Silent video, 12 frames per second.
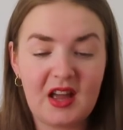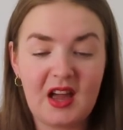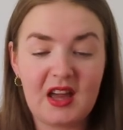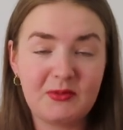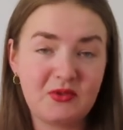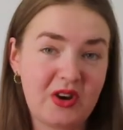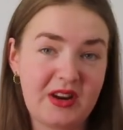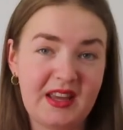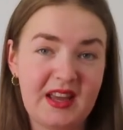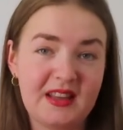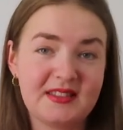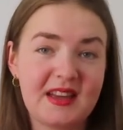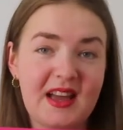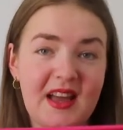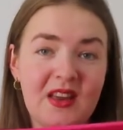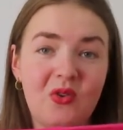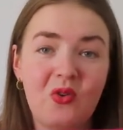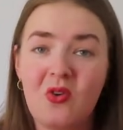and I'm trying to get a
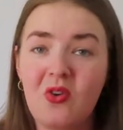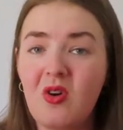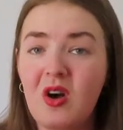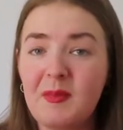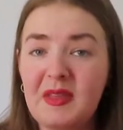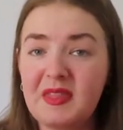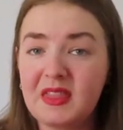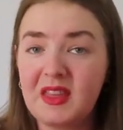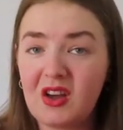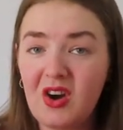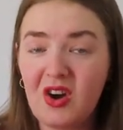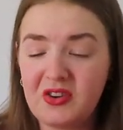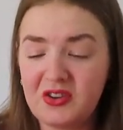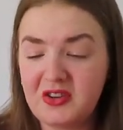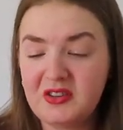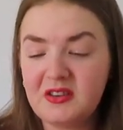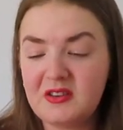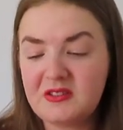tan, or I'm in the
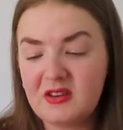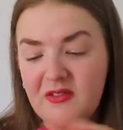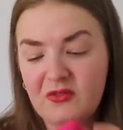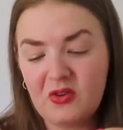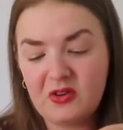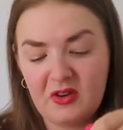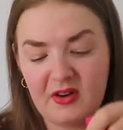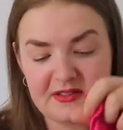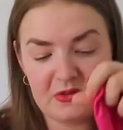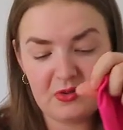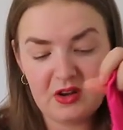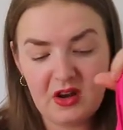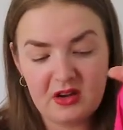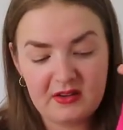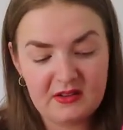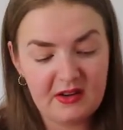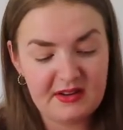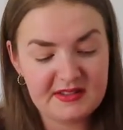garden because I've got a nice little
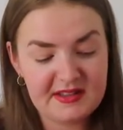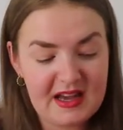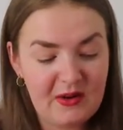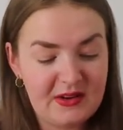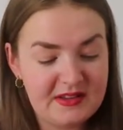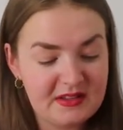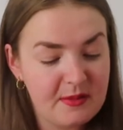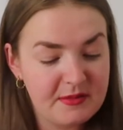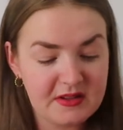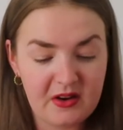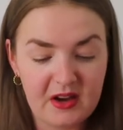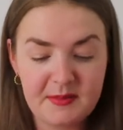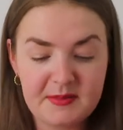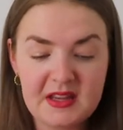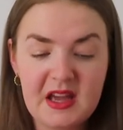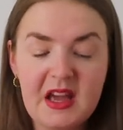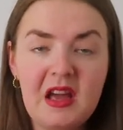garden that I set out in sometimes.